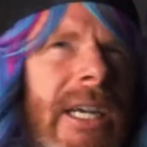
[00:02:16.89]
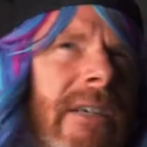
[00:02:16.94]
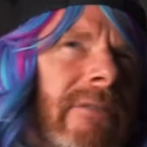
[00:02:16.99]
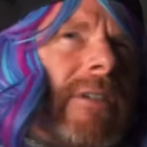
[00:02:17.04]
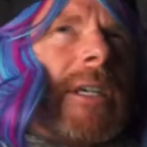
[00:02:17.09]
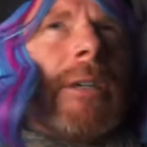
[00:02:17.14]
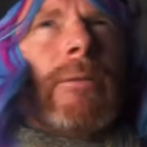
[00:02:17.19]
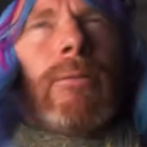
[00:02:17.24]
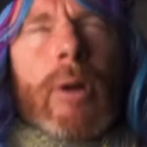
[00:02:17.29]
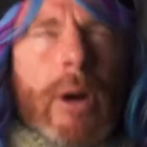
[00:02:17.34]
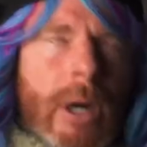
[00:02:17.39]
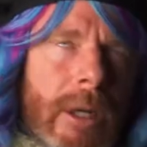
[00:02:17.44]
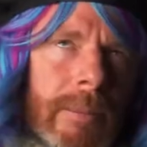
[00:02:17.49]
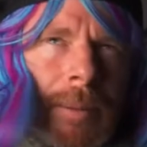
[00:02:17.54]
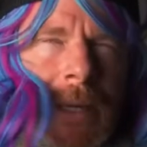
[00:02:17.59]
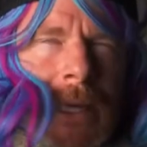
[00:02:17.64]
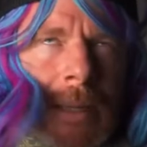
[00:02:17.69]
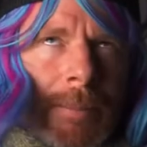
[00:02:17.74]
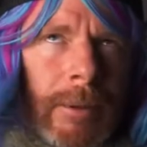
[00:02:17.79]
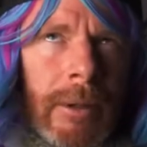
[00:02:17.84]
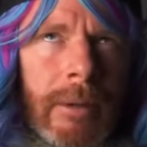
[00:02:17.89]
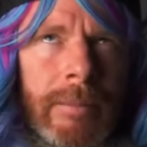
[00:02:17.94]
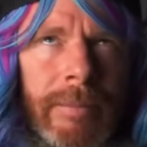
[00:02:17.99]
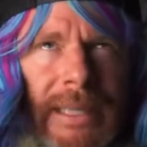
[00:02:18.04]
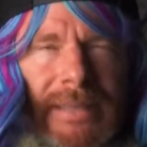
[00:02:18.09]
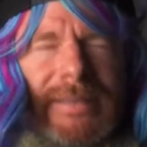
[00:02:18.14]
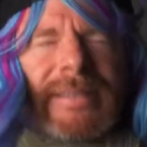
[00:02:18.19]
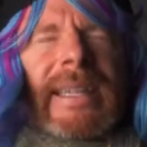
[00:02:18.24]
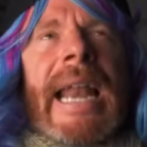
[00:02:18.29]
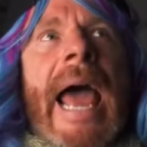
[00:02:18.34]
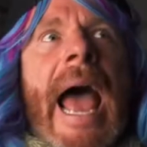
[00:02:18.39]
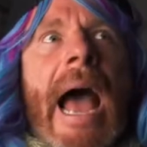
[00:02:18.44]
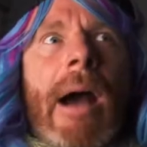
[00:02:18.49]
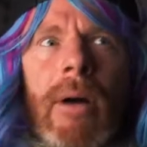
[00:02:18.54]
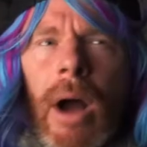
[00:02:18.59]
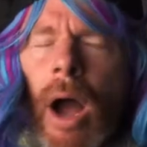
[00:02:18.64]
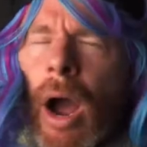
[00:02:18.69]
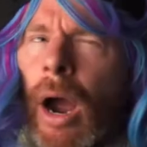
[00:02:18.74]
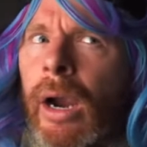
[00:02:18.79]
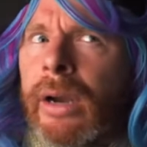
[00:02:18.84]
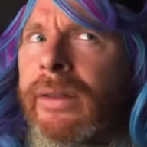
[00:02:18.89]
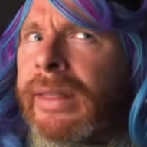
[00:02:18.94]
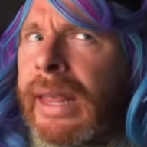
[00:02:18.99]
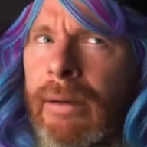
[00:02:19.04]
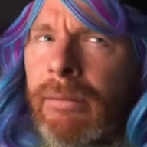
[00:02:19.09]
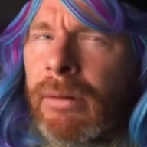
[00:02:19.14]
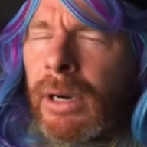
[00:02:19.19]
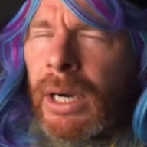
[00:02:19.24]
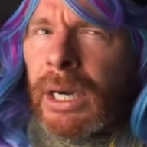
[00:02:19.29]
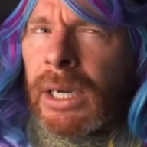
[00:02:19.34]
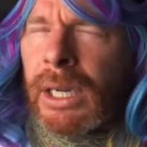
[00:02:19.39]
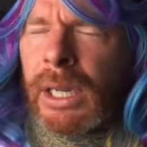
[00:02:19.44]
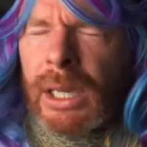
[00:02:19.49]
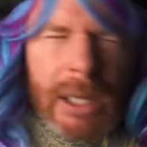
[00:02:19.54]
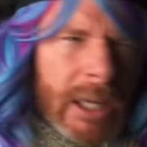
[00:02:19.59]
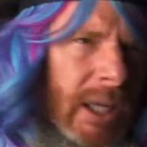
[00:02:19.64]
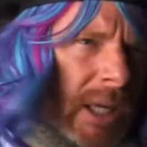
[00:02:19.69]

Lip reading: Reward people based on how hard they work?